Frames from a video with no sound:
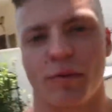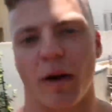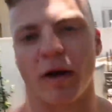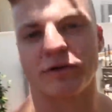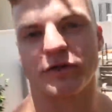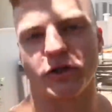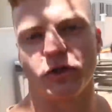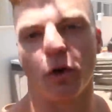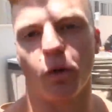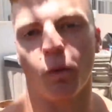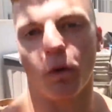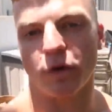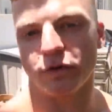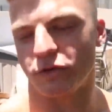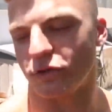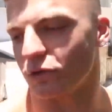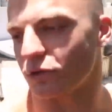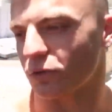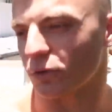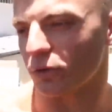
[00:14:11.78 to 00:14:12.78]
was about to do a
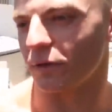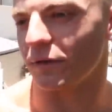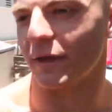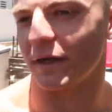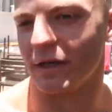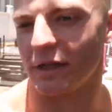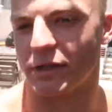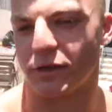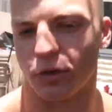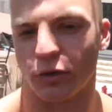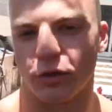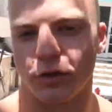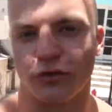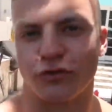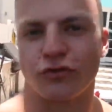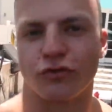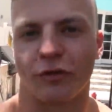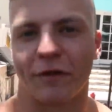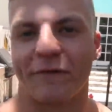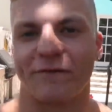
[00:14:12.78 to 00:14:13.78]
one, two, three. Then he started
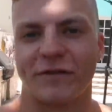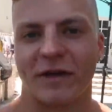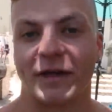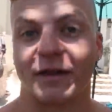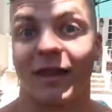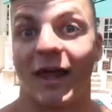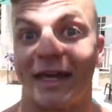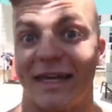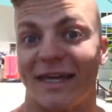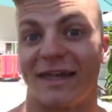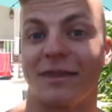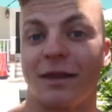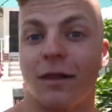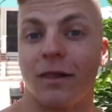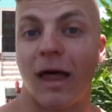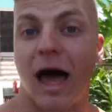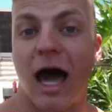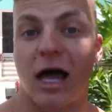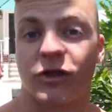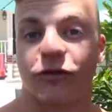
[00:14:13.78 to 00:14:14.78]
drifting, like in the
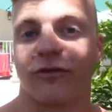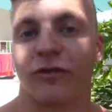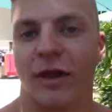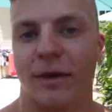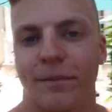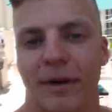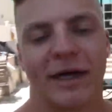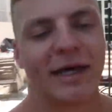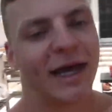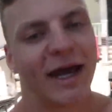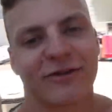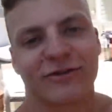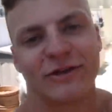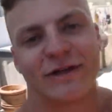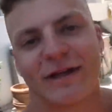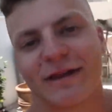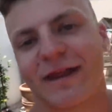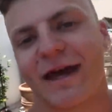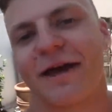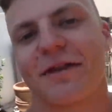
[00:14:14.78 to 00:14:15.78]
last flip. But he
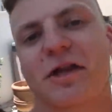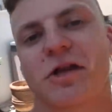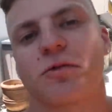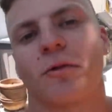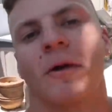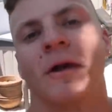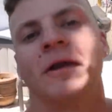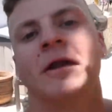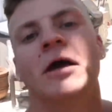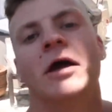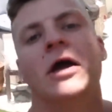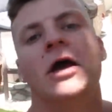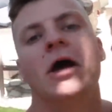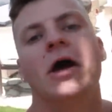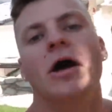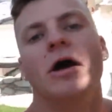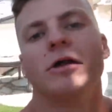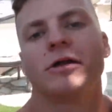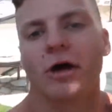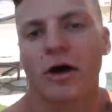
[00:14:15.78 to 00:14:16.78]
actually didn't land this one.
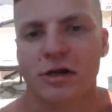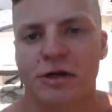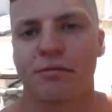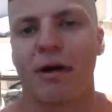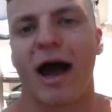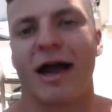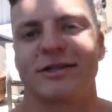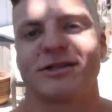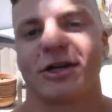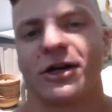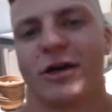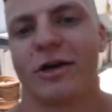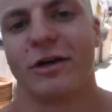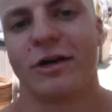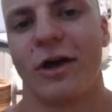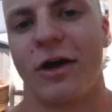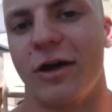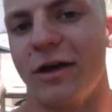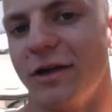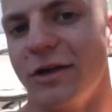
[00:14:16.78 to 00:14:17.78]
So it's my
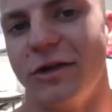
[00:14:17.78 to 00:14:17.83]
turn.